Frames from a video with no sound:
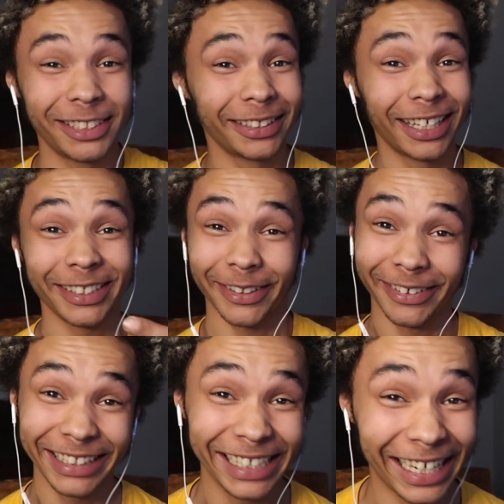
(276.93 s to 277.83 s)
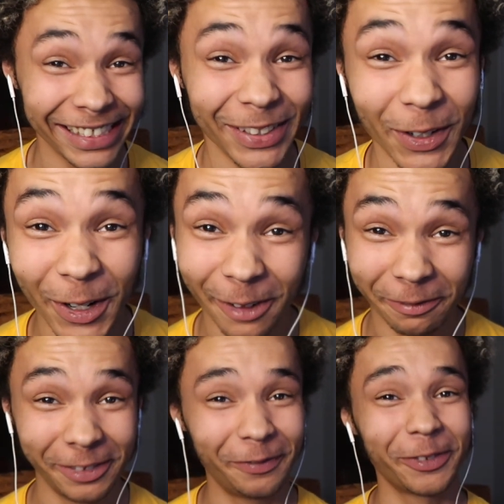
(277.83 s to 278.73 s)
Shit, that's all he got to
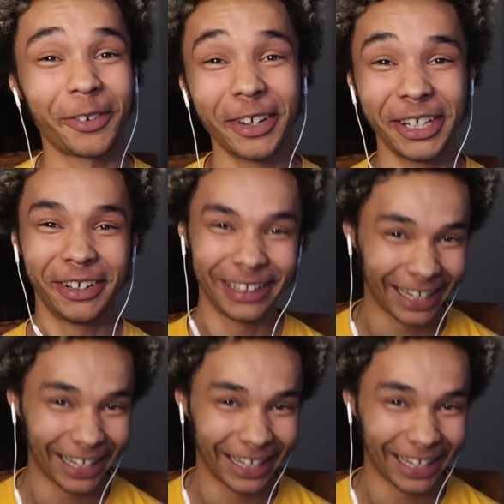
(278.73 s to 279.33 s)
offer for real.